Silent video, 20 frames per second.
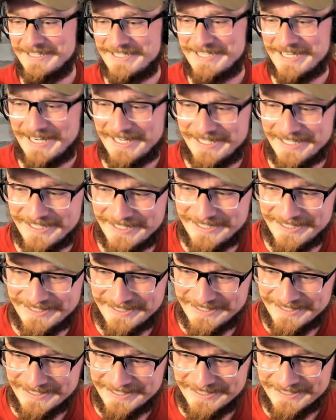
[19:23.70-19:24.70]
is that it?
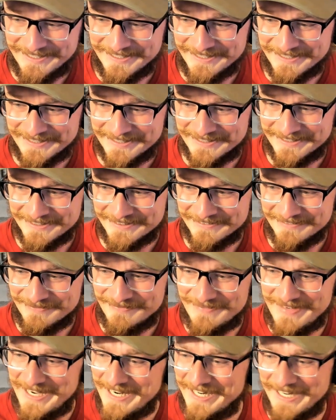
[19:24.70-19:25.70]

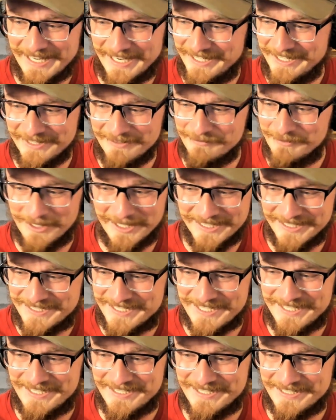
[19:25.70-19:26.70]
Man, I didn't want it
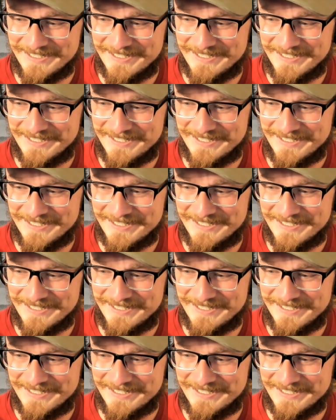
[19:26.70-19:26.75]
to...